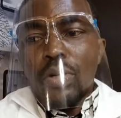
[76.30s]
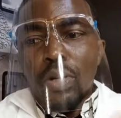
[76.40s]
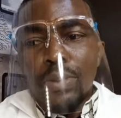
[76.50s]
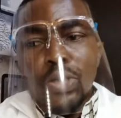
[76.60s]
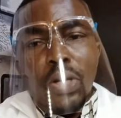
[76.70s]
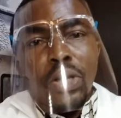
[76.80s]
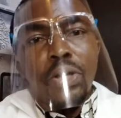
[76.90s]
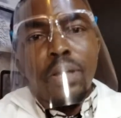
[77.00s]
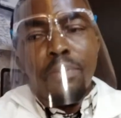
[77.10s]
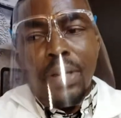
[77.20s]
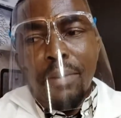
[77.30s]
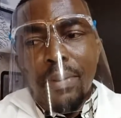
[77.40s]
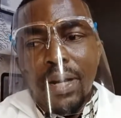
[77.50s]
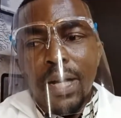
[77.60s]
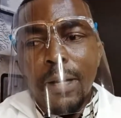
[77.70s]
going to be talking on the
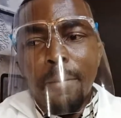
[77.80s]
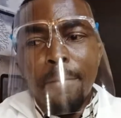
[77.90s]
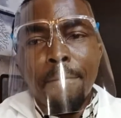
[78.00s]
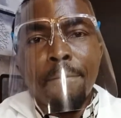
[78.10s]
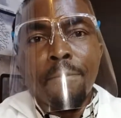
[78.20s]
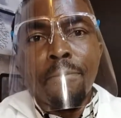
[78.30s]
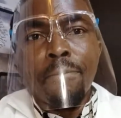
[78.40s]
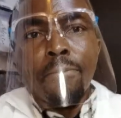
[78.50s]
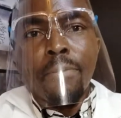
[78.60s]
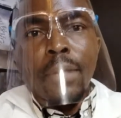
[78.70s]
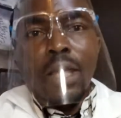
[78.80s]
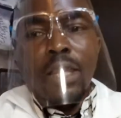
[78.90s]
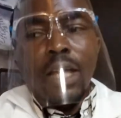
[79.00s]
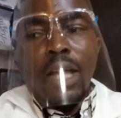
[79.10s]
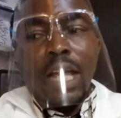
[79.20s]
paper
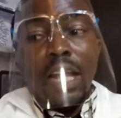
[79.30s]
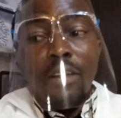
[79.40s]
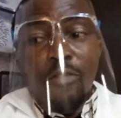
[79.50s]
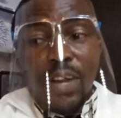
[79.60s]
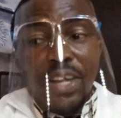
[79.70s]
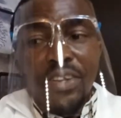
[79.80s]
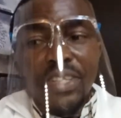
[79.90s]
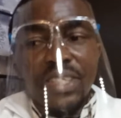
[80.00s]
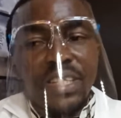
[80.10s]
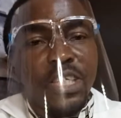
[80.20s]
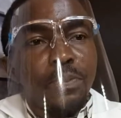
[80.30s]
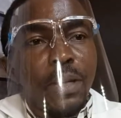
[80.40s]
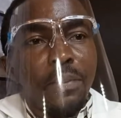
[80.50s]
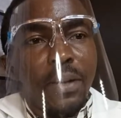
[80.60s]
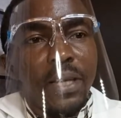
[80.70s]
and our findings in this
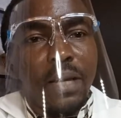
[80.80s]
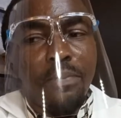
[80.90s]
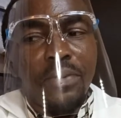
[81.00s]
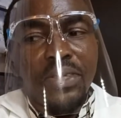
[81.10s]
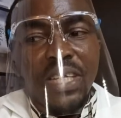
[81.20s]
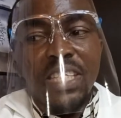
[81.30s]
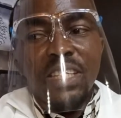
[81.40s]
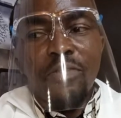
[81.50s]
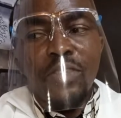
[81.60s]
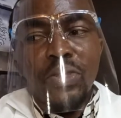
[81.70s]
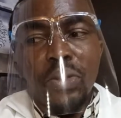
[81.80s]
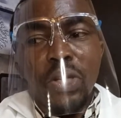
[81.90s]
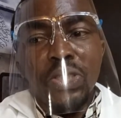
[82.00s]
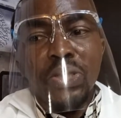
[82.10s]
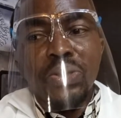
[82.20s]
paper that present
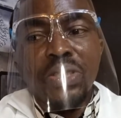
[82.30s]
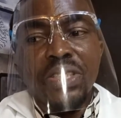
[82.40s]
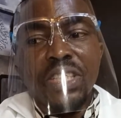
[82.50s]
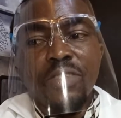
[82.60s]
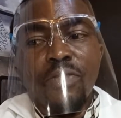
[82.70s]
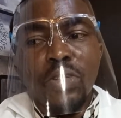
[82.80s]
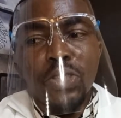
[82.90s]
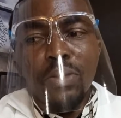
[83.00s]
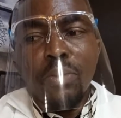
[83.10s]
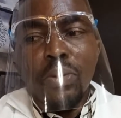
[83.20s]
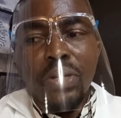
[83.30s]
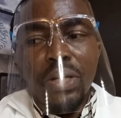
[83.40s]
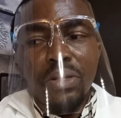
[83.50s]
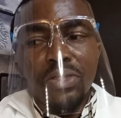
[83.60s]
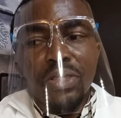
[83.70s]
physiological disease function
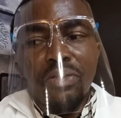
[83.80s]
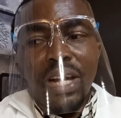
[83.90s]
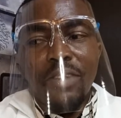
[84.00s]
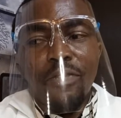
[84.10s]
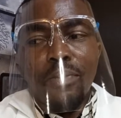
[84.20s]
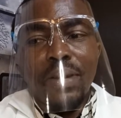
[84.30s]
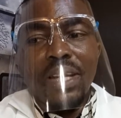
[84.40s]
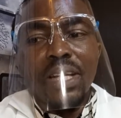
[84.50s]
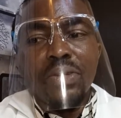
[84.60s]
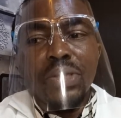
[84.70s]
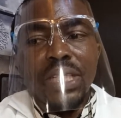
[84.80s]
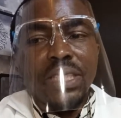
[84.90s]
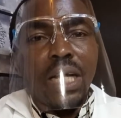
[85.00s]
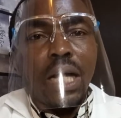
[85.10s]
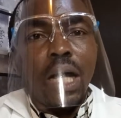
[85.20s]
models derived from clinical
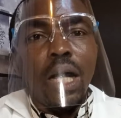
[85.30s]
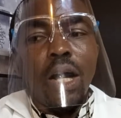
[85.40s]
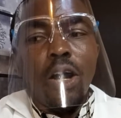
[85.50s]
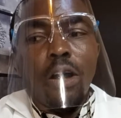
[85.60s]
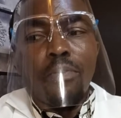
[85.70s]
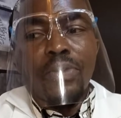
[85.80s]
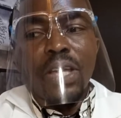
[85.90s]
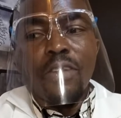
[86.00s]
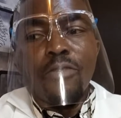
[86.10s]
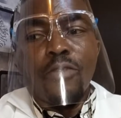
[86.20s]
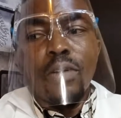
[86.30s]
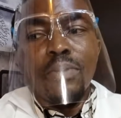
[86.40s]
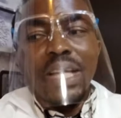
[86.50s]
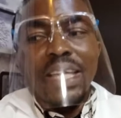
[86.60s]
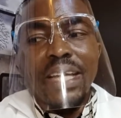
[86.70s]
data obtained
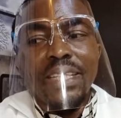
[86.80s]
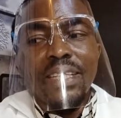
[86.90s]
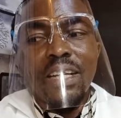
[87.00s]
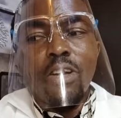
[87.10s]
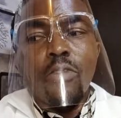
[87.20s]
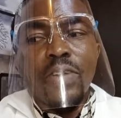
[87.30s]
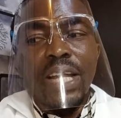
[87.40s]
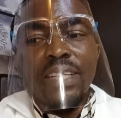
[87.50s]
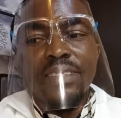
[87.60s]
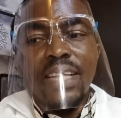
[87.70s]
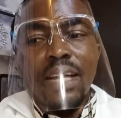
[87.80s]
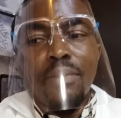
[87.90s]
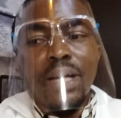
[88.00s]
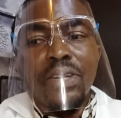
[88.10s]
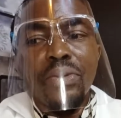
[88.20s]
from the caretaker of an
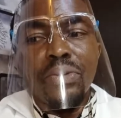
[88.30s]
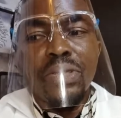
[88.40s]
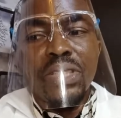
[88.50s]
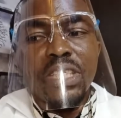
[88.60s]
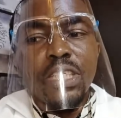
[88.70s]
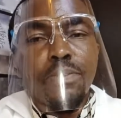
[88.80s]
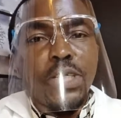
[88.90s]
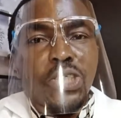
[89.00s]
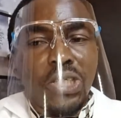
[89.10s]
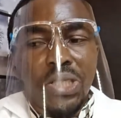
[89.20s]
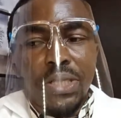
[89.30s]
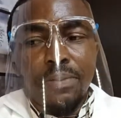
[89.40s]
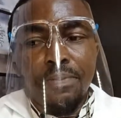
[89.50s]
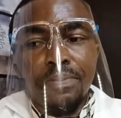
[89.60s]
Alzheimer's neurodisease patient.